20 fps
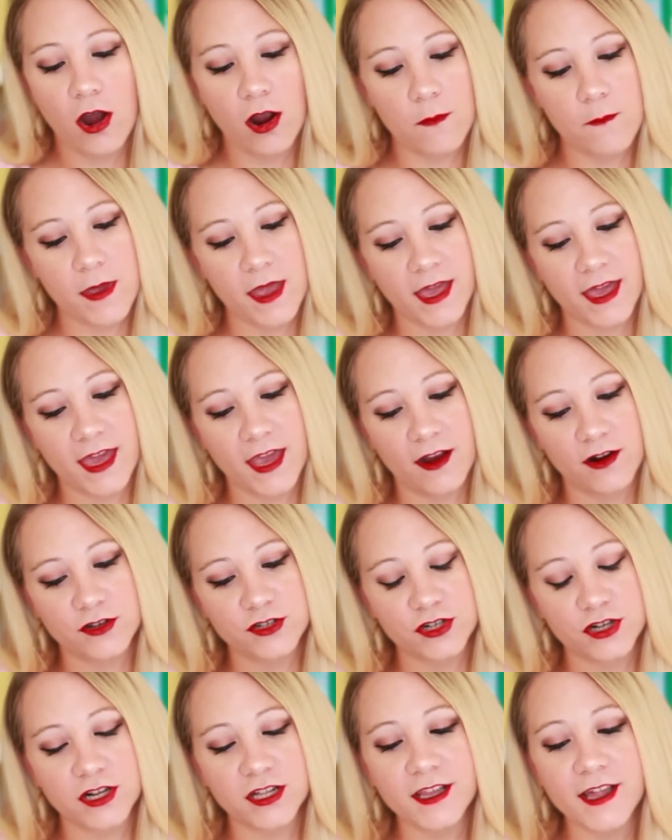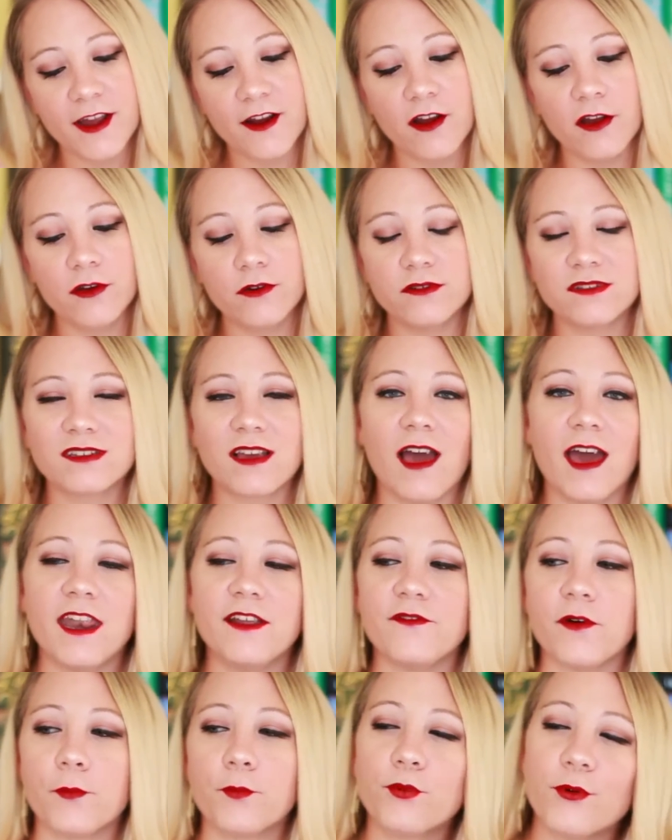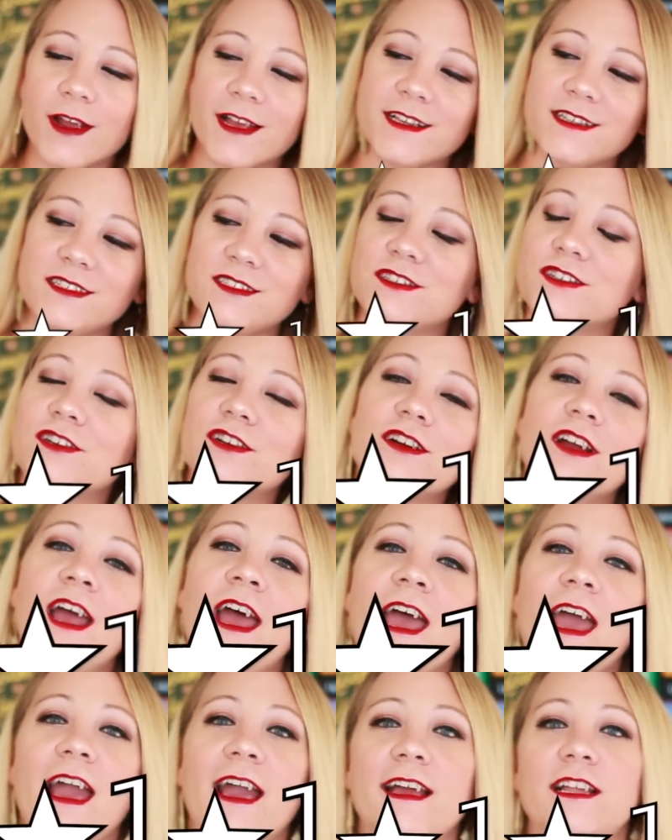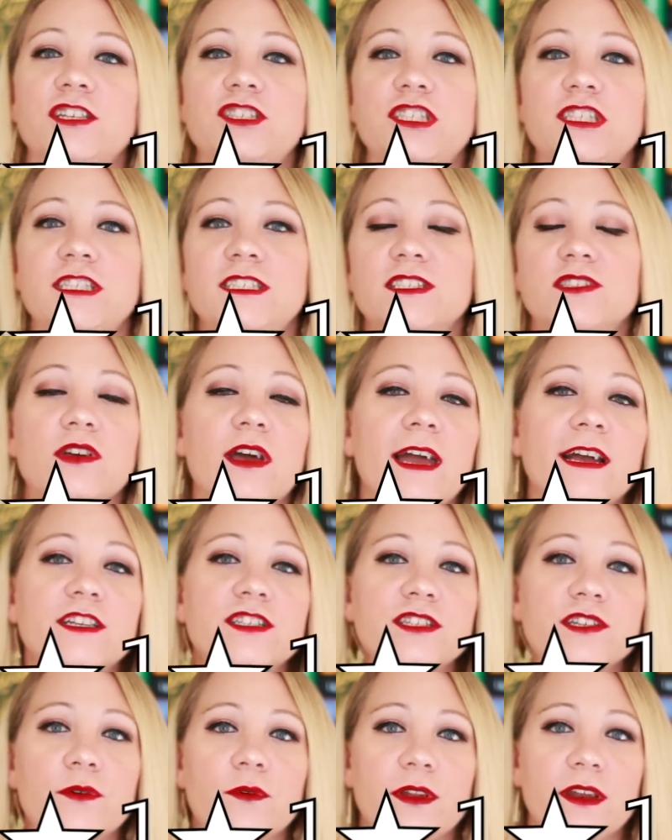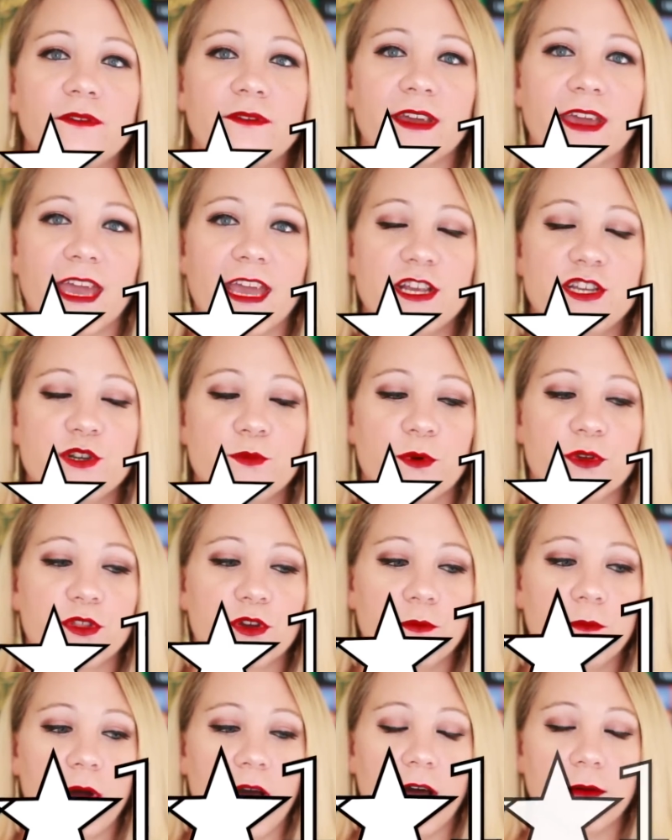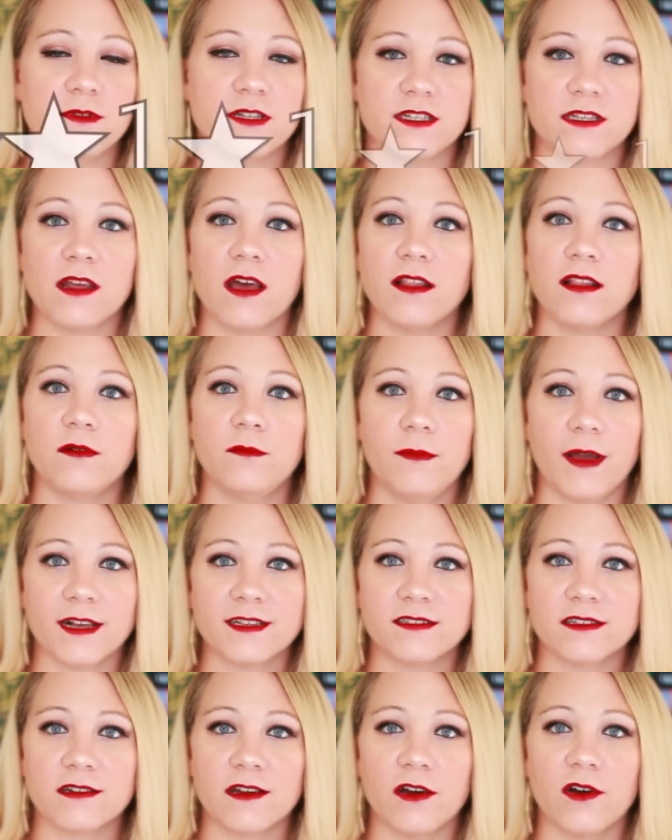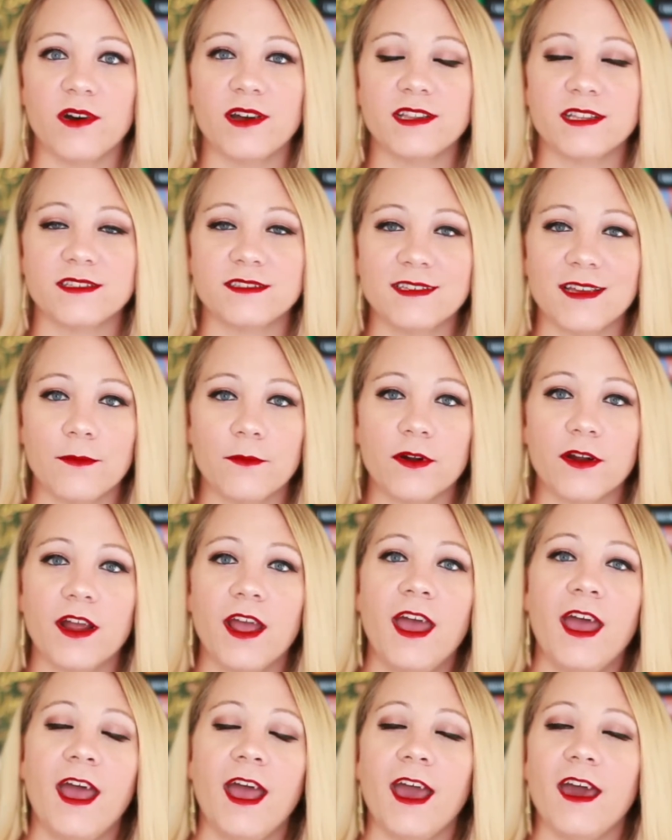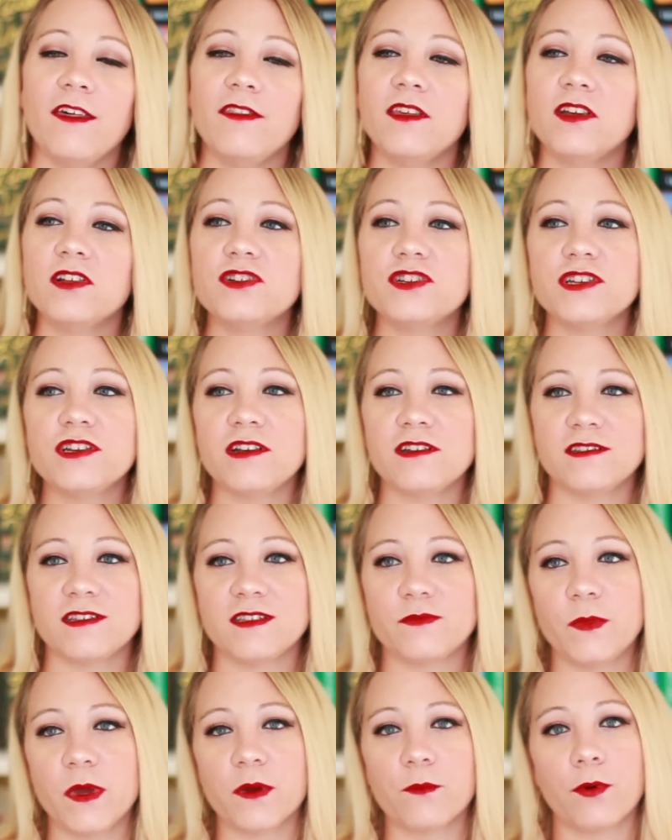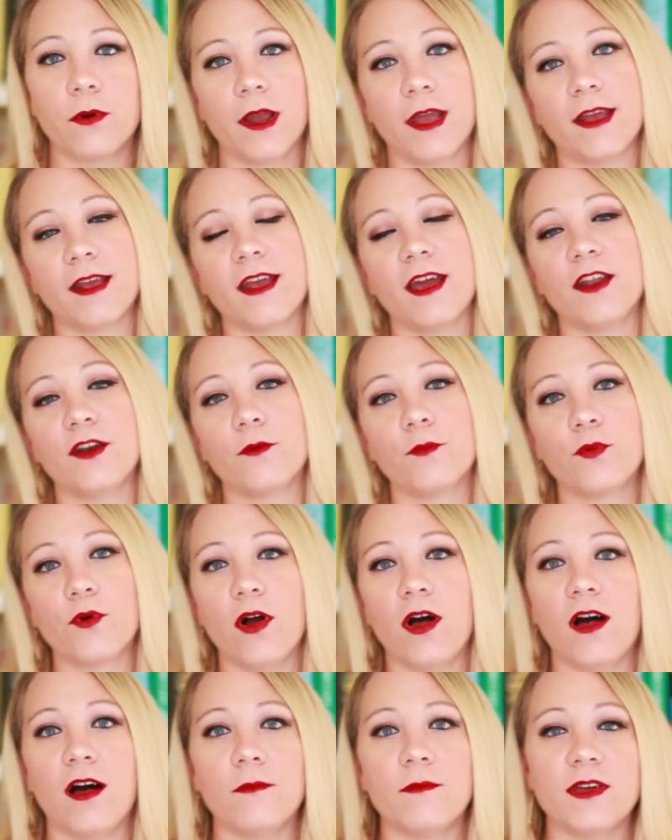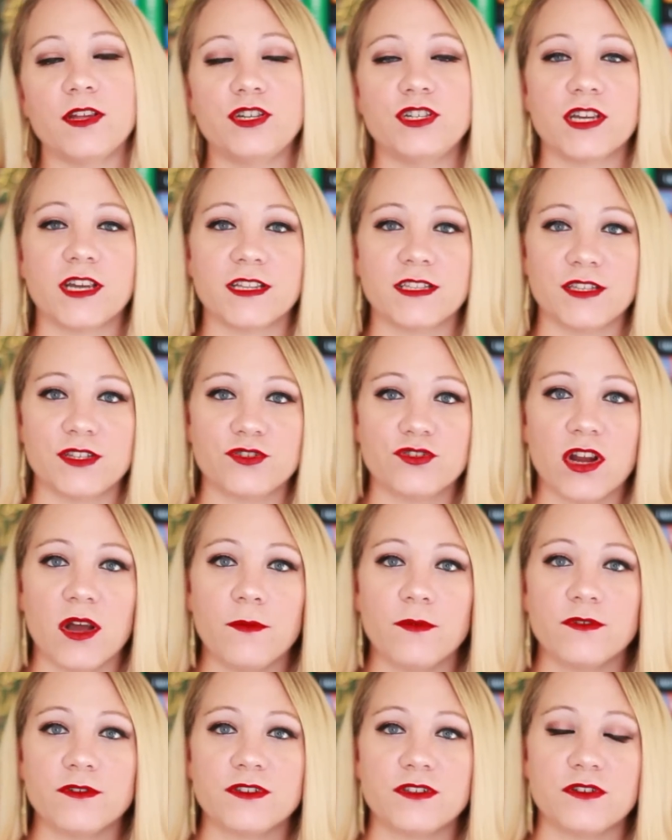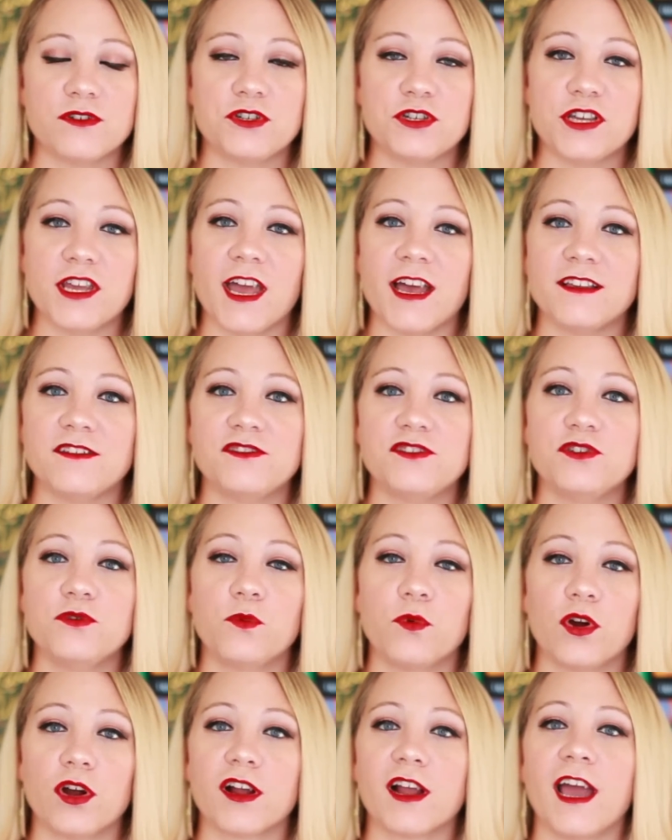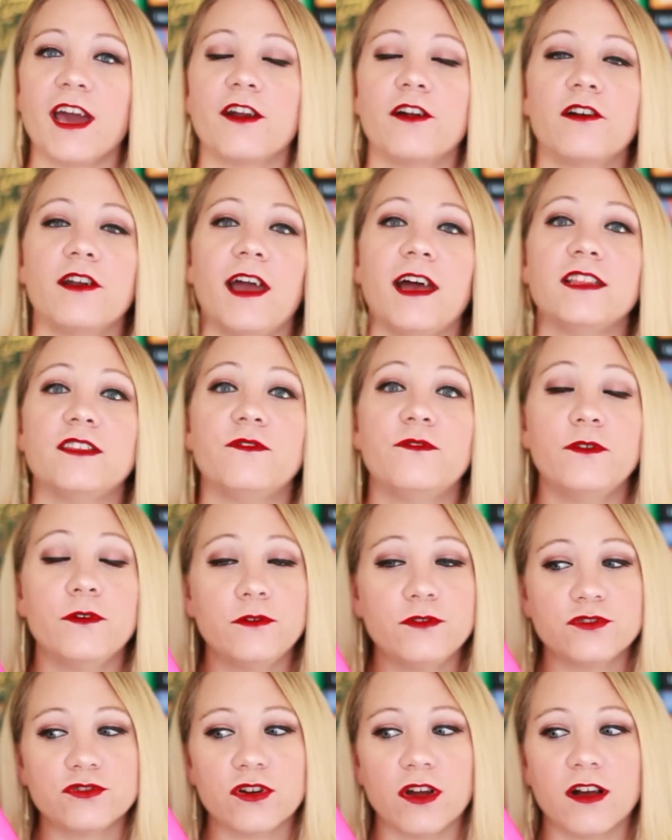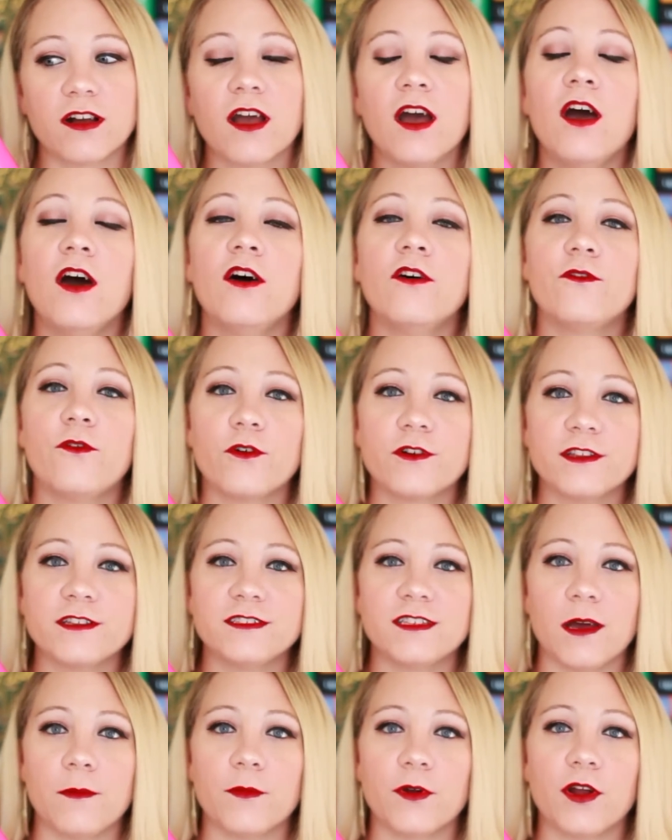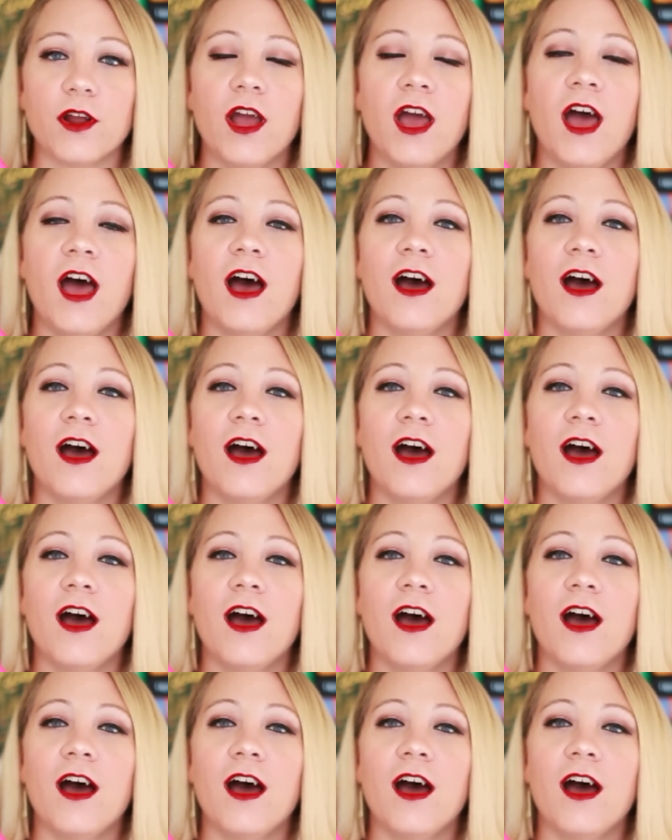our main character, Clara, who's kind of a prankster, and she's actually going on a vacation with her mom to Tulum, Mexico in the summer, and then she does this big prank at her prom, and she gets in trouble, so she has to work at her dad's food truck for the summer